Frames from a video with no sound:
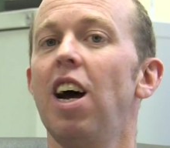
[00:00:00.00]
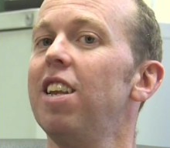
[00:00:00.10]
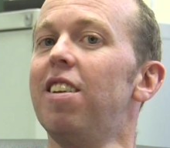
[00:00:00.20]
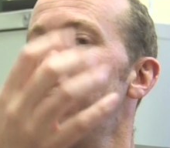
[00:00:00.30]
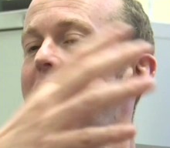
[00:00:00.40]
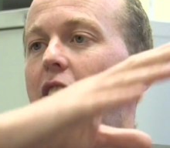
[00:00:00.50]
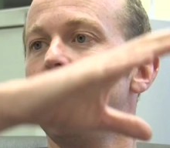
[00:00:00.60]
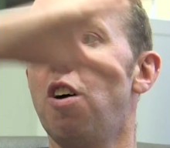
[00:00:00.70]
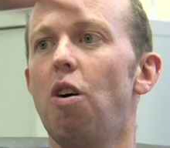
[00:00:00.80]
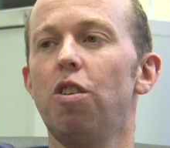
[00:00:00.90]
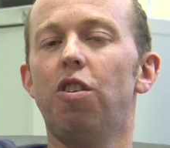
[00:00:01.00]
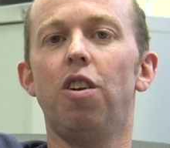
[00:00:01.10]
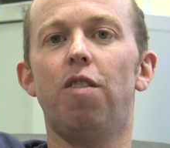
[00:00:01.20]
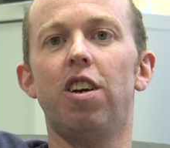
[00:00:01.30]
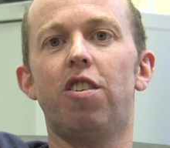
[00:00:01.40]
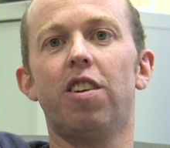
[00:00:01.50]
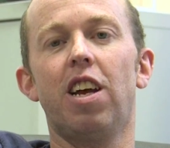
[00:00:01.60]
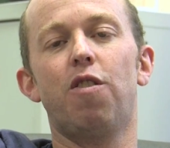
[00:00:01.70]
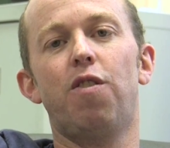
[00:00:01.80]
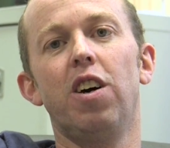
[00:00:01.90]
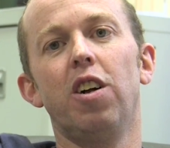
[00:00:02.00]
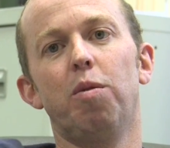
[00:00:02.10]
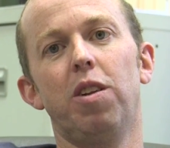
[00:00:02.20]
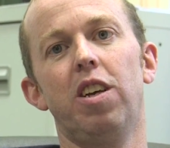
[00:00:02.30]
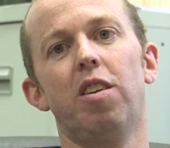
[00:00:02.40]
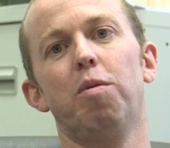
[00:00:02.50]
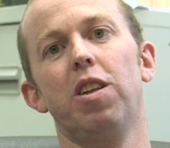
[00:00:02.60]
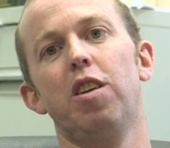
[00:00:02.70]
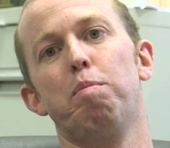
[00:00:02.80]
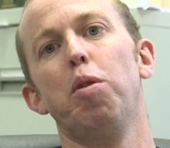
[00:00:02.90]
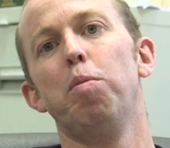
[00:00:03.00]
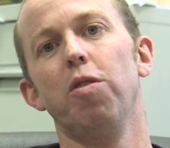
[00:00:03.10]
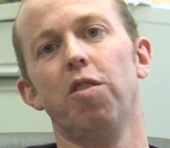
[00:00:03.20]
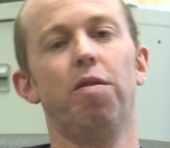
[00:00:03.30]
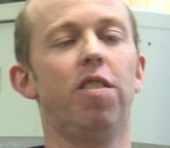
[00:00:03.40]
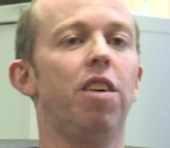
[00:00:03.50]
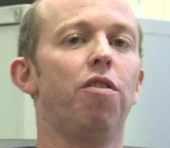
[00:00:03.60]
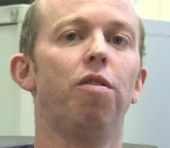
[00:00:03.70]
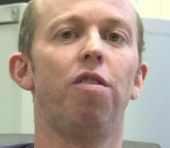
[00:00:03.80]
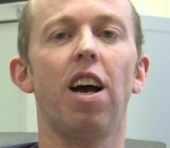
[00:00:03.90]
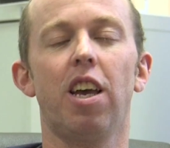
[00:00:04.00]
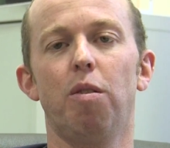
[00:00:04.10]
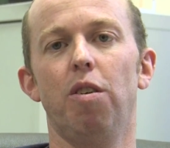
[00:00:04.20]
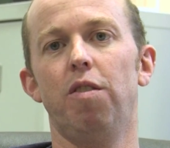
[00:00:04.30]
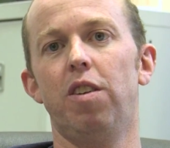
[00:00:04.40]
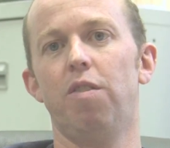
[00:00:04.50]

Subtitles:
And, you know, the whole universe just gets filled with these bubbles of different vacua, of